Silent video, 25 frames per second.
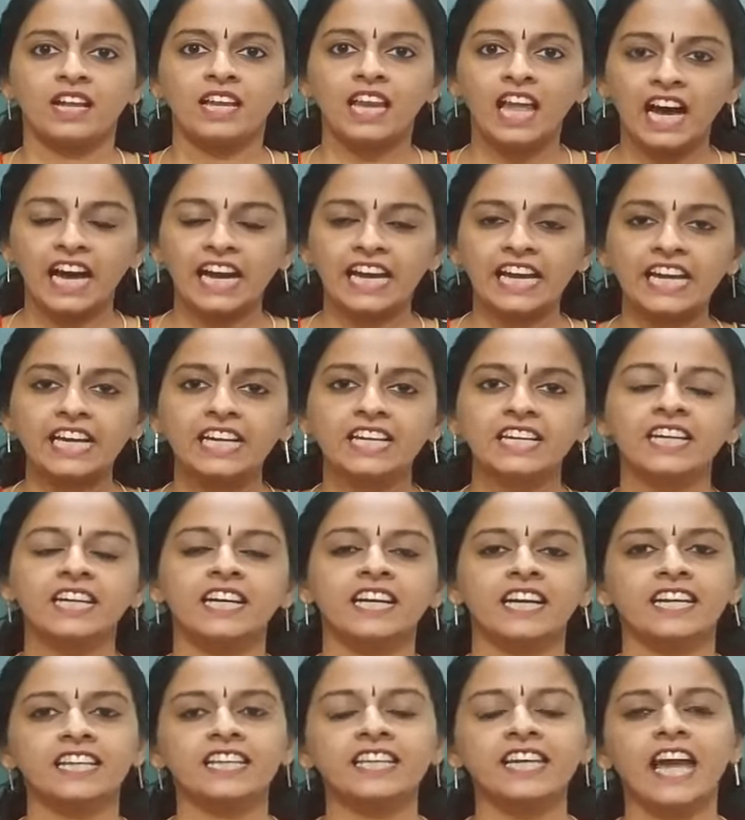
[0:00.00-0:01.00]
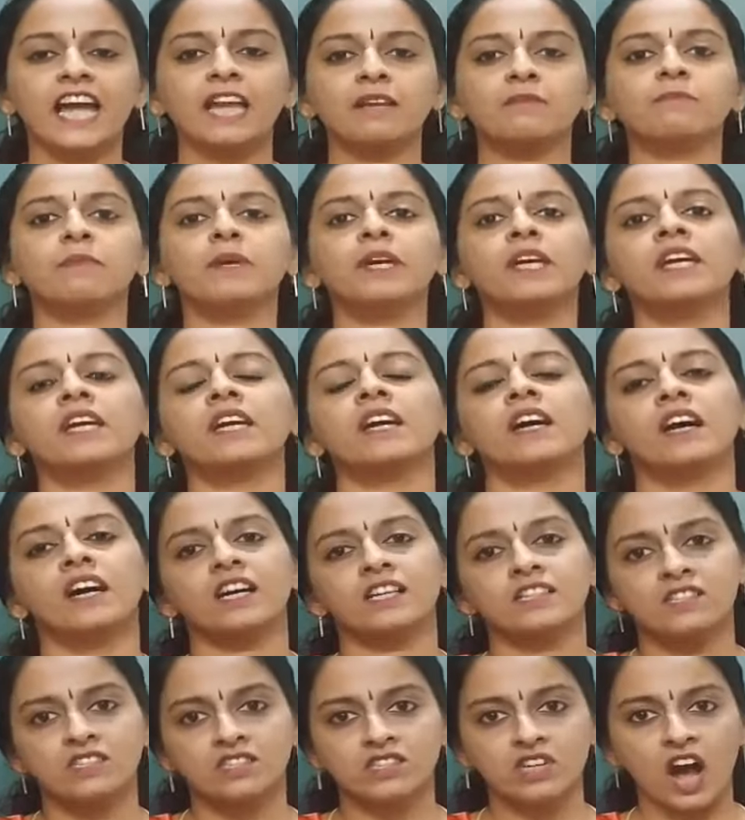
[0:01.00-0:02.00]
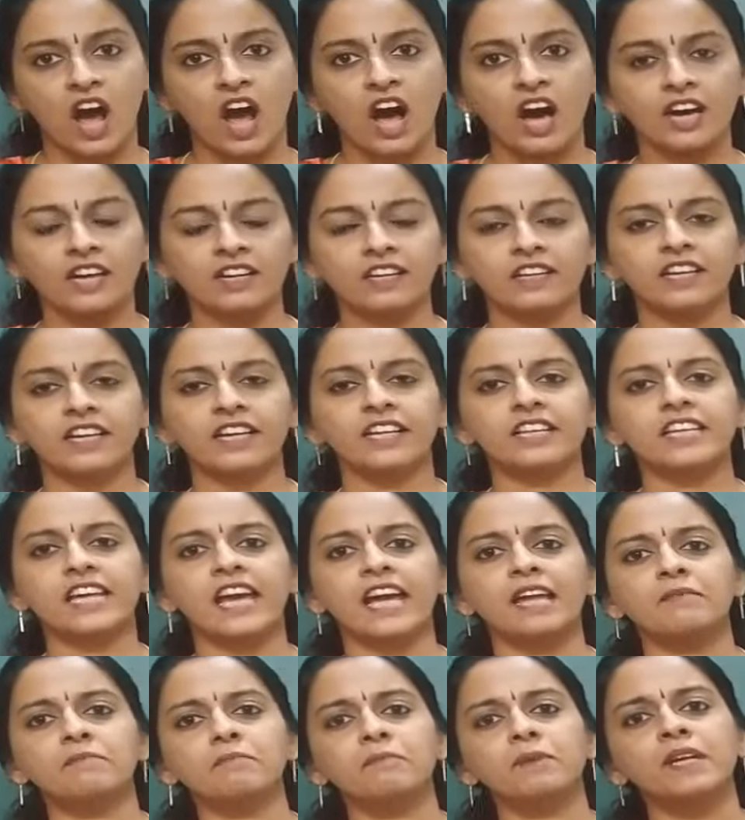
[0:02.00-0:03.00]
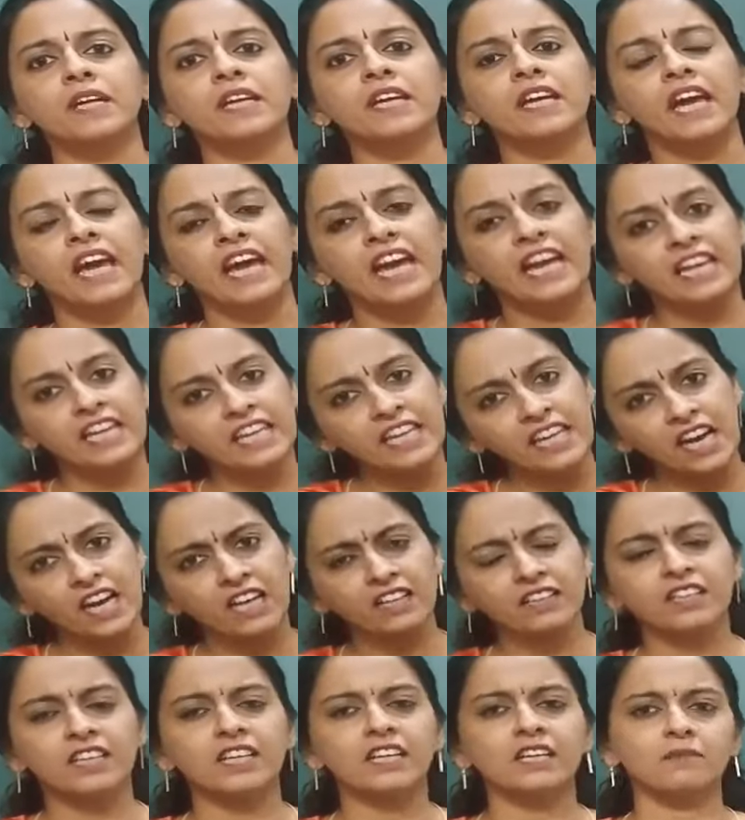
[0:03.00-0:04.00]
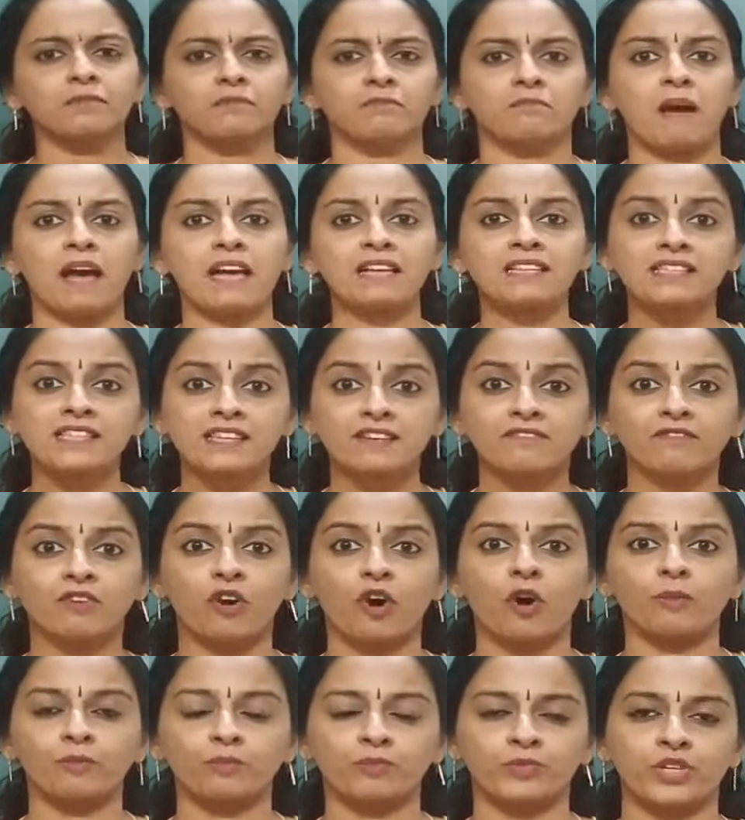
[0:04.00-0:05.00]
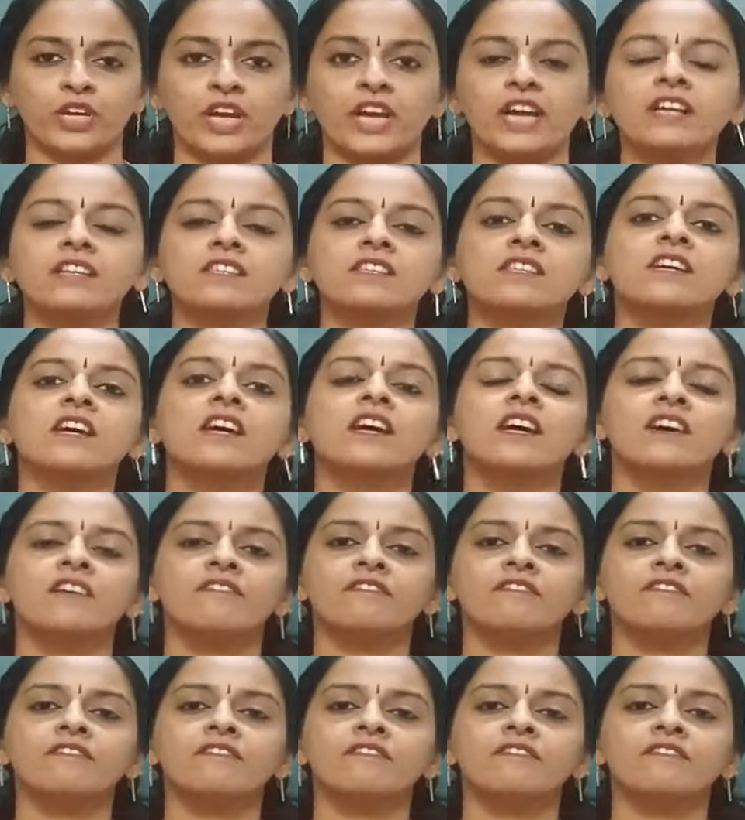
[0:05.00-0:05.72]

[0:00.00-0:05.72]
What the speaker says: Like it can be a star, it can be any other massive objects.